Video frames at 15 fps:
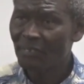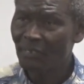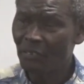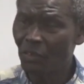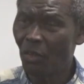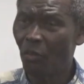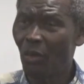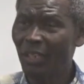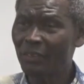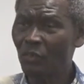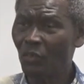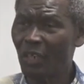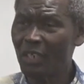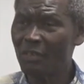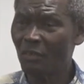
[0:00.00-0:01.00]
You know
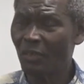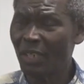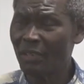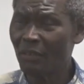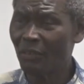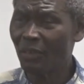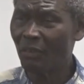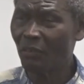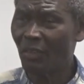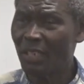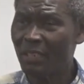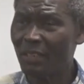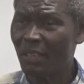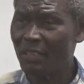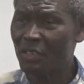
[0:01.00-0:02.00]

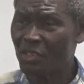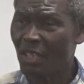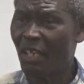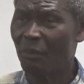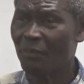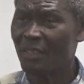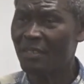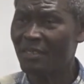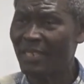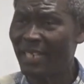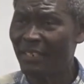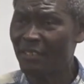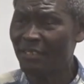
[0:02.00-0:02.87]
what Solomon said?